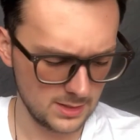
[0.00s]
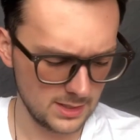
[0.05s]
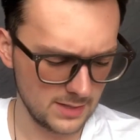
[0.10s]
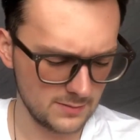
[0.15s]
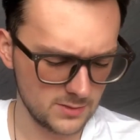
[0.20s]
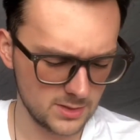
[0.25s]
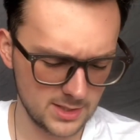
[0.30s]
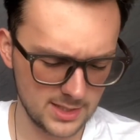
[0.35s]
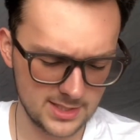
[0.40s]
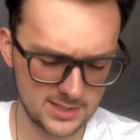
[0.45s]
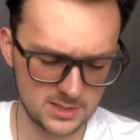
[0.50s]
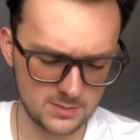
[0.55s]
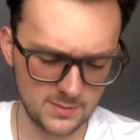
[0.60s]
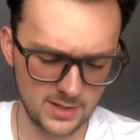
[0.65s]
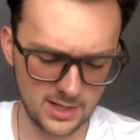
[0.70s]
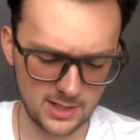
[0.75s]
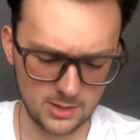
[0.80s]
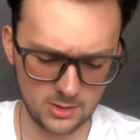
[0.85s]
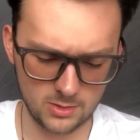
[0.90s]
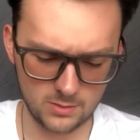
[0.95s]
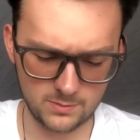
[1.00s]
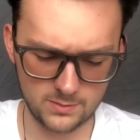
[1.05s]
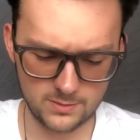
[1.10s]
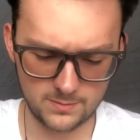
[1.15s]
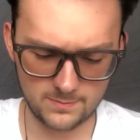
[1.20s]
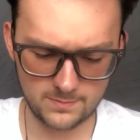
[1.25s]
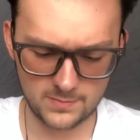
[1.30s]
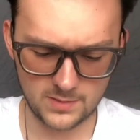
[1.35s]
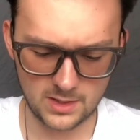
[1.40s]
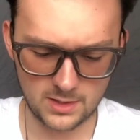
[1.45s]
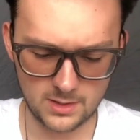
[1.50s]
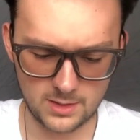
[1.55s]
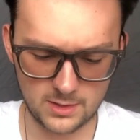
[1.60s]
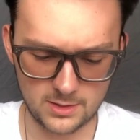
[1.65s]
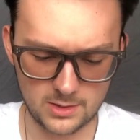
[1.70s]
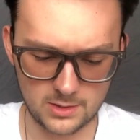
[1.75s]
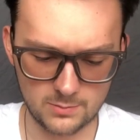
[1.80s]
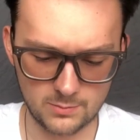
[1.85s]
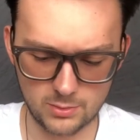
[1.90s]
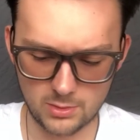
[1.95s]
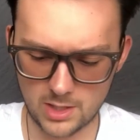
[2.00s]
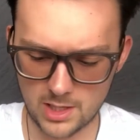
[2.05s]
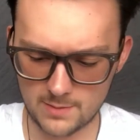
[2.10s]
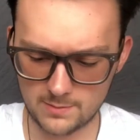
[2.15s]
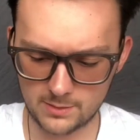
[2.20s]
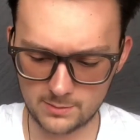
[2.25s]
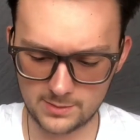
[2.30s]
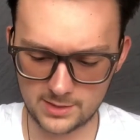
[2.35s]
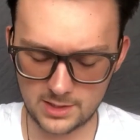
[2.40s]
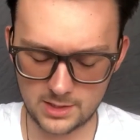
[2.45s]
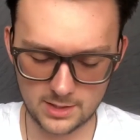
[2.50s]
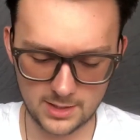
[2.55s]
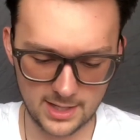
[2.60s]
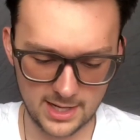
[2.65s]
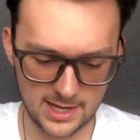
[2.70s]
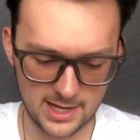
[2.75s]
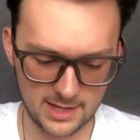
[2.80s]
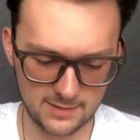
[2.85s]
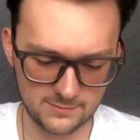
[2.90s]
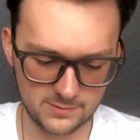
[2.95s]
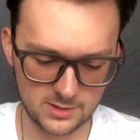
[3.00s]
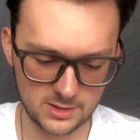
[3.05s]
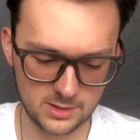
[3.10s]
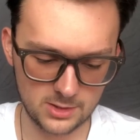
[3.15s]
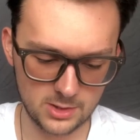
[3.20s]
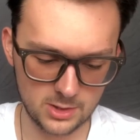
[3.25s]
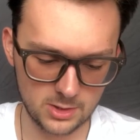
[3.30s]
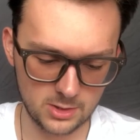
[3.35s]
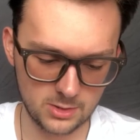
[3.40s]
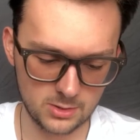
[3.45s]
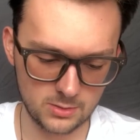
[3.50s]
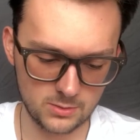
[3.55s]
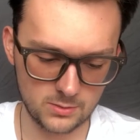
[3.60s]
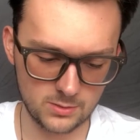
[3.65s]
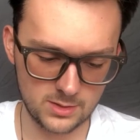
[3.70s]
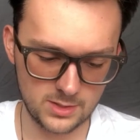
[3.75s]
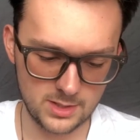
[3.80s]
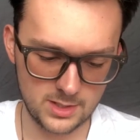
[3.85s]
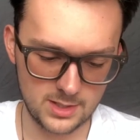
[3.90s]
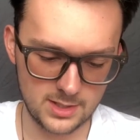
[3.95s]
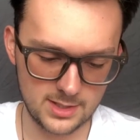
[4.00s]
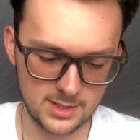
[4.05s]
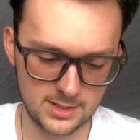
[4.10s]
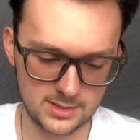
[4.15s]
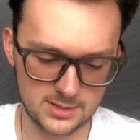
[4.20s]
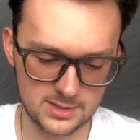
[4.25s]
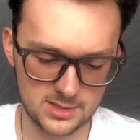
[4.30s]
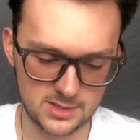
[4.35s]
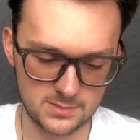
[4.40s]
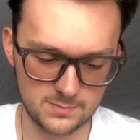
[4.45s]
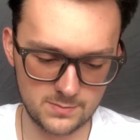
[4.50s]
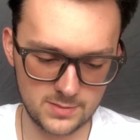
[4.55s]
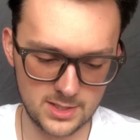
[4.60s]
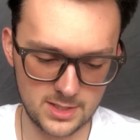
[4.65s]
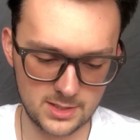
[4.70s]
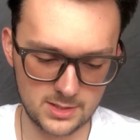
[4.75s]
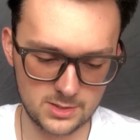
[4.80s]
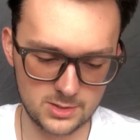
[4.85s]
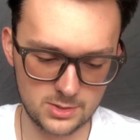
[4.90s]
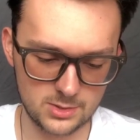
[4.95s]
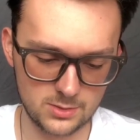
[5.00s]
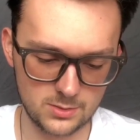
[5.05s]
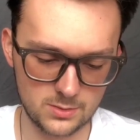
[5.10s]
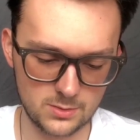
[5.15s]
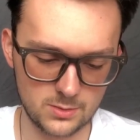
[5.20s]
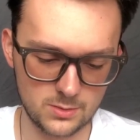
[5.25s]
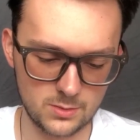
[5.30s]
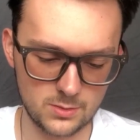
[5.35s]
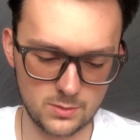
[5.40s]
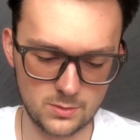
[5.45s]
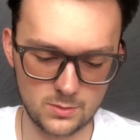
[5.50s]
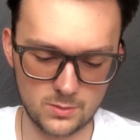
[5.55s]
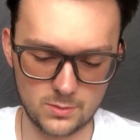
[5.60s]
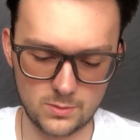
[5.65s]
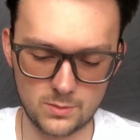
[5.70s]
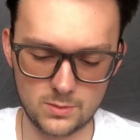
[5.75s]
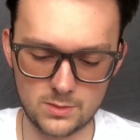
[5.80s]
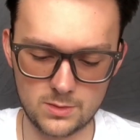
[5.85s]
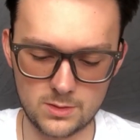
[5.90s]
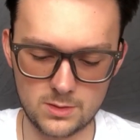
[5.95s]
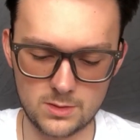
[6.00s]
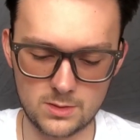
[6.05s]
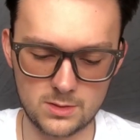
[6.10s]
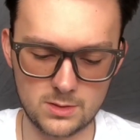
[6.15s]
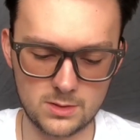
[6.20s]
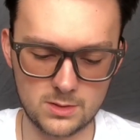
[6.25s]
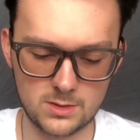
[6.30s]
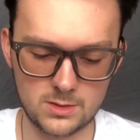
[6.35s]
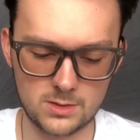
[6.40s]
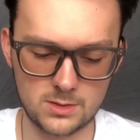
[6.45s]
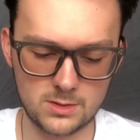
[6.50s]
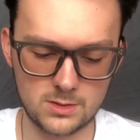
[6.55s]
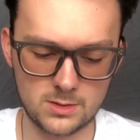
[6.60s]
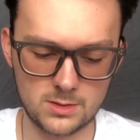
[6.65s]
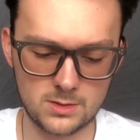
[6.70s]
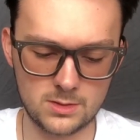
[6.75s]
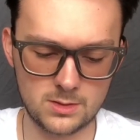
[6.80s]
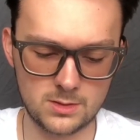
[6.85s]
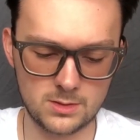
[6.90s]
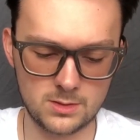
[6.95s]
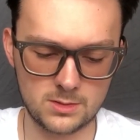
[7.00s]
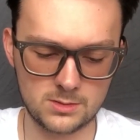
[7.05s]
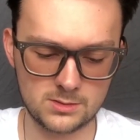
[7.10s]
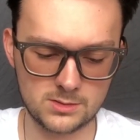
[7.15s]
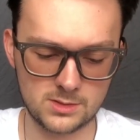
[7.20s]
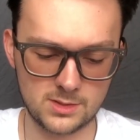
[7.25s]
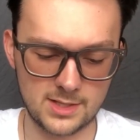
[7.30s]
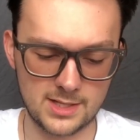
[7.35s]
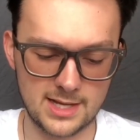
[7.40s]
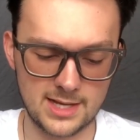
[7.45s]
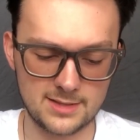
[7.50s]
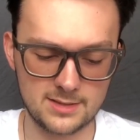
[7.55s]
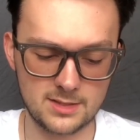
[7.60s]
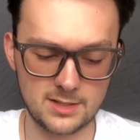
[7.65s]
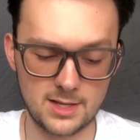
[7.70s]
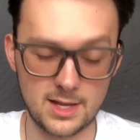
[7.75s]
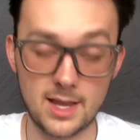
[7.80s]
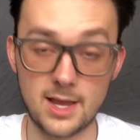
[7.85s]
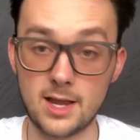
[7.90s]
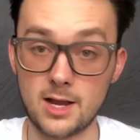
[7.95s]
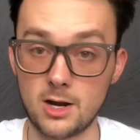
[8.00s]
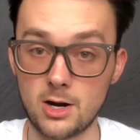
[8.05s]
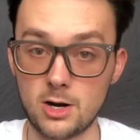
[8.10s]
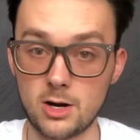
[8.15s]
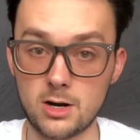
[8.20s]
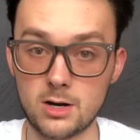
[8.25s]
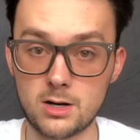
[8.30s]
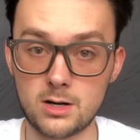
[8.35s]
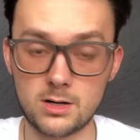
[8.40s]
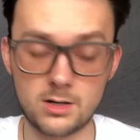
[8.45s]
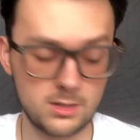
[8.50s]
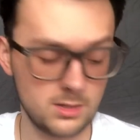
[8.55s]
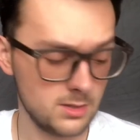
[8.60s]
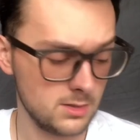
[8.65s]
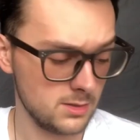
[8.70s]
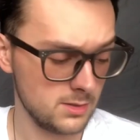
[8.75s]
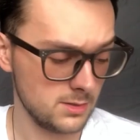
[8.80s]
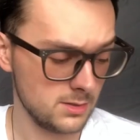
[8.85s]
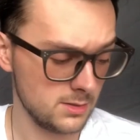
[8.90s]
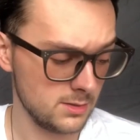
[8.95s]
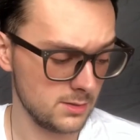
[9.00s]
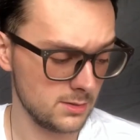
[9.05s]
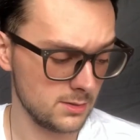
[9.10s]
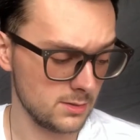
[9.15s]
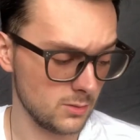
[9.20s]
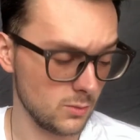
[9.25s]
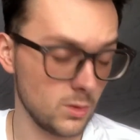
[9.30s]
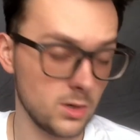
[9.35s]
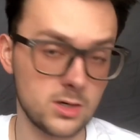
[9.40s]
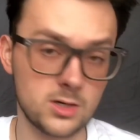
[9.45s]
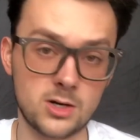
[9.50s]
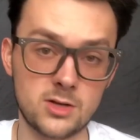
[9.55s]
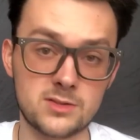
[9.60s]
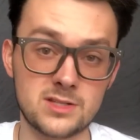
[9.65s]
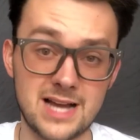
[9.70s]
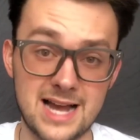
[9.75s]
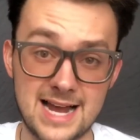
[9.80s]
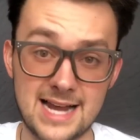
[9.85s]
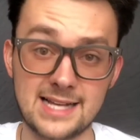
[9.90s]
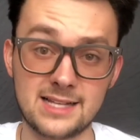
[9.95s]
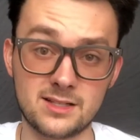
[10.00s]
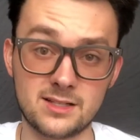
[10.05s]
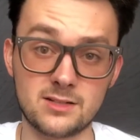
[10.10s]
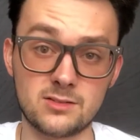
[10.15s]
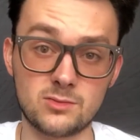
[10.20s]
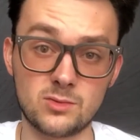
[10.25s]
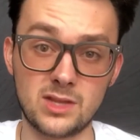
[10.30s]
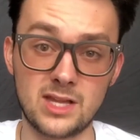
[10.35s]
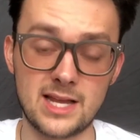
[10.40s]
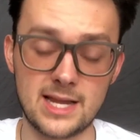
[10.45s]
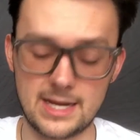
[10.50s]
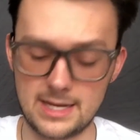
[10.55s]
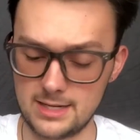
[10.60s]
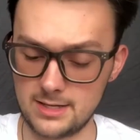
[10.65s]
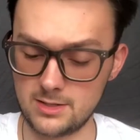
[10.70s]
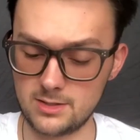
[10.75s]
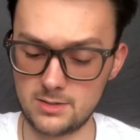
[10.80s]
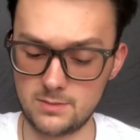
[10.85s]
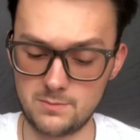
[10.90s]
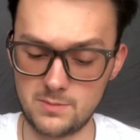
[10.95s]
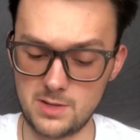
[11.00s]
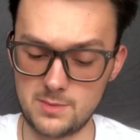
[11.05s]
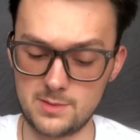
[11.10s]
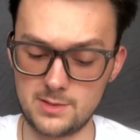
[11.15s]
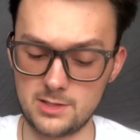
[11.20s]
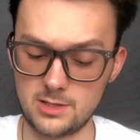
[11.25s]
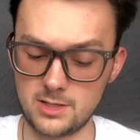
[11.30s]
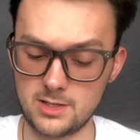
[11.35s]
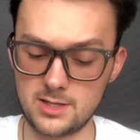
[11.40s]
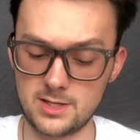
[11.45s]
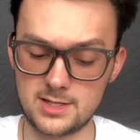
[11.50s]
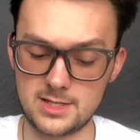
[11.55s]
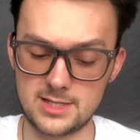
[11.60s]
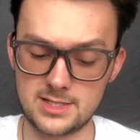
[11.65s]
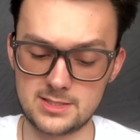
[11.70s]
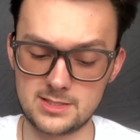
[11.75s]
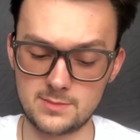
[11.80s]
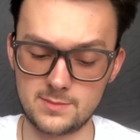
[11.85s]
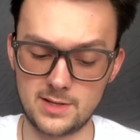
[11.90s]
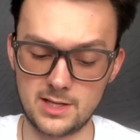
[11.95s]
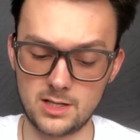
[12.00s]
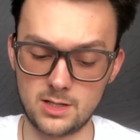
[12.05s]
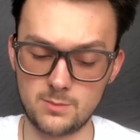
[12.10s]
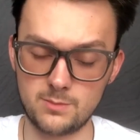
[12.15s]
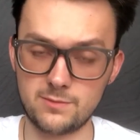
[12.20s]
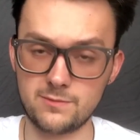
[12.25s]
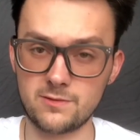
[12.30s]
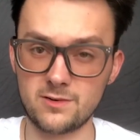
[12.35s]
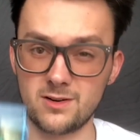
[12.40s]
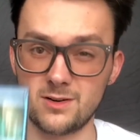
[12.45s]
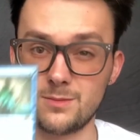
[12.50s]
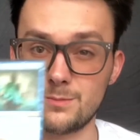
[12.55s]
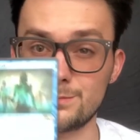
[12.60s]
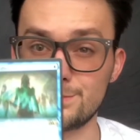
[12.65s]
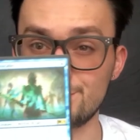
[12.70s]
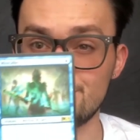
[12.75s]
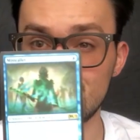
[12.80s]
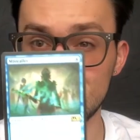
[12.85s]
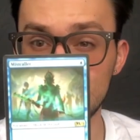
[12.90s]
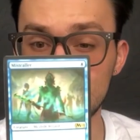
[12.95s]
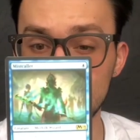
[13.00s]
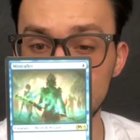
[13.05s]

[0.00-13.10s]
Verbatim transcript: after they get some help, they're probably gonna have to go and speak to, so they got the air, they're working on the island, land, maybe they're gonna need some help from